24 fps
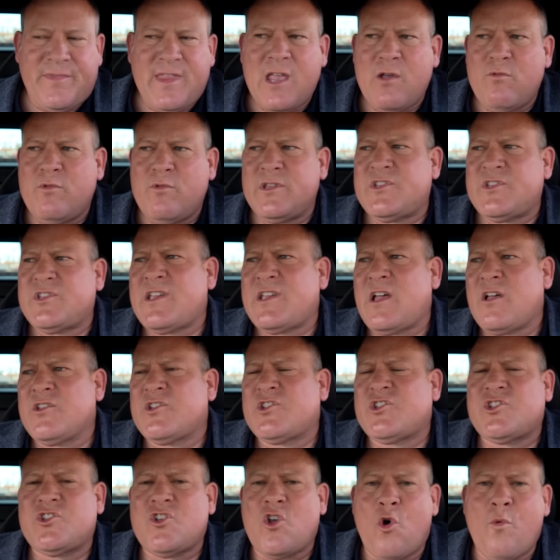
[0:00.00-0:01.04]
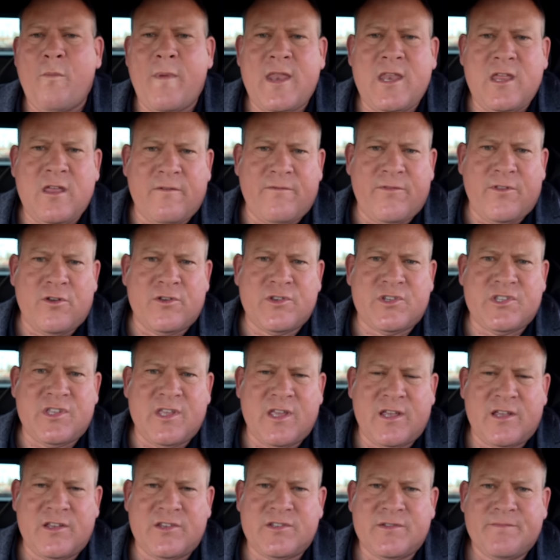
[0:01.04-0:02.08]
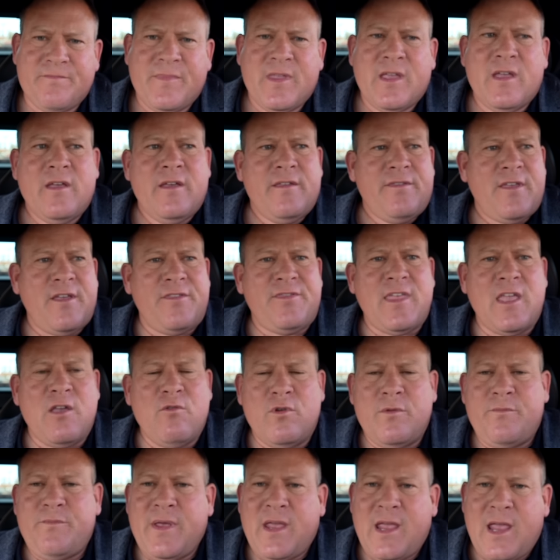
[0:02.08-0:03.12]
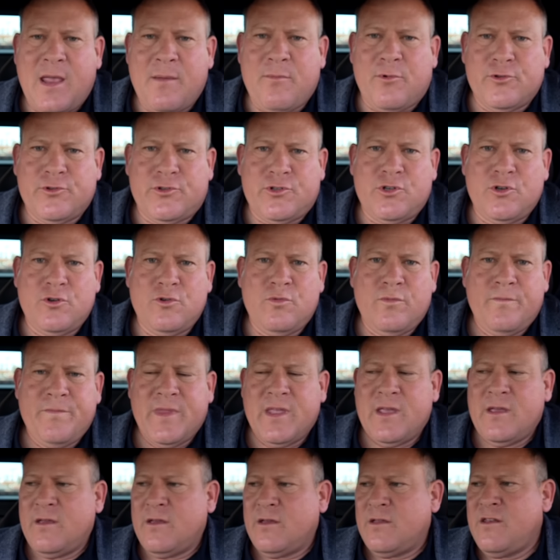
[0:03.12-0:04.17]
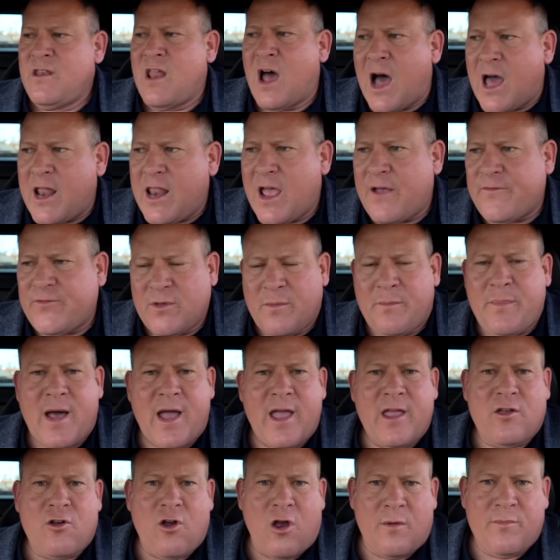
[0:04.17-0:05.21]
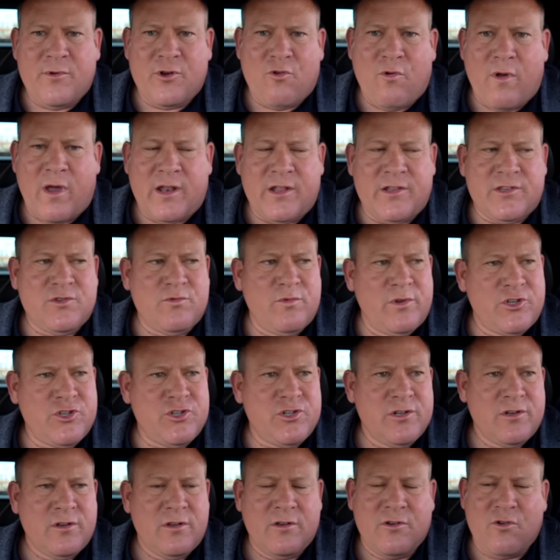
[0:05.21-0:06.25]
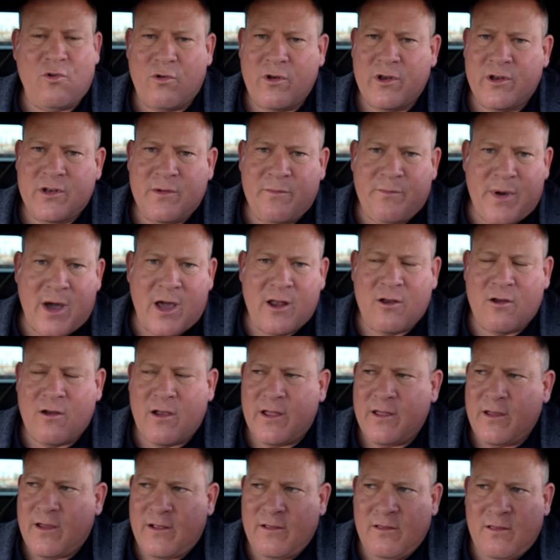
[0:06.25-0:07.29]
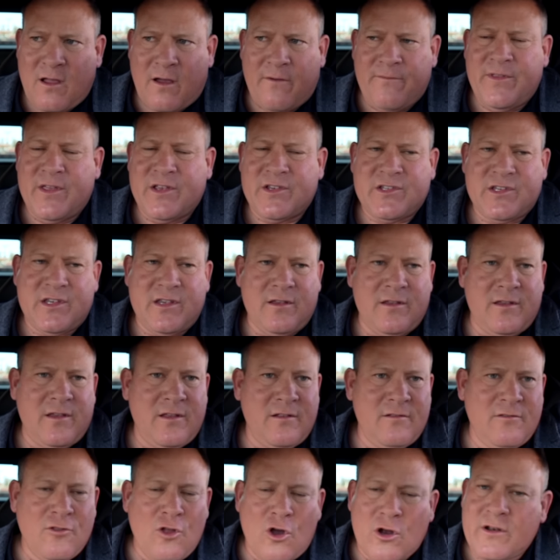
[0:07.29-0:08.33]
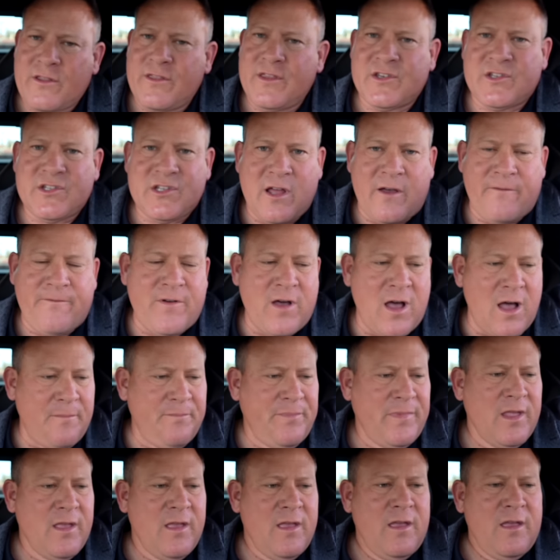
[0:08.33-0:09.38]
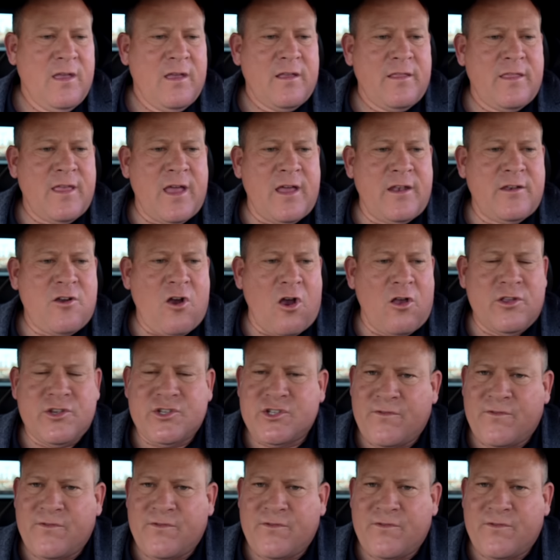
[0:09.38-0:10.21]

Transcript: They would sell so many of those things that they would be able to not have to buy carbon credits, which according to Butter, I love this, he looked this stuff up, that Carlos